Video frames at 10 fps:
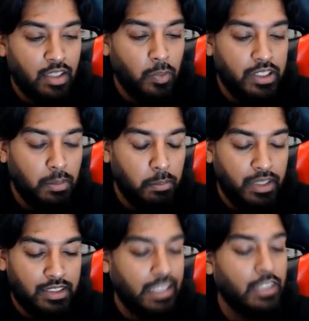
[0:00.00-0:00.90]
Reason
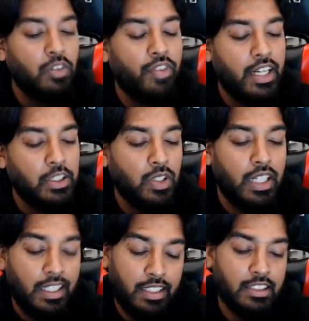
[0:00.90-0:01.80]
being because I know if I do
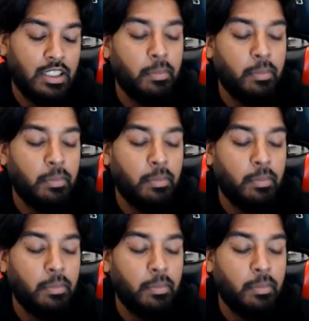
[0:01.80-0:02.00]
like it,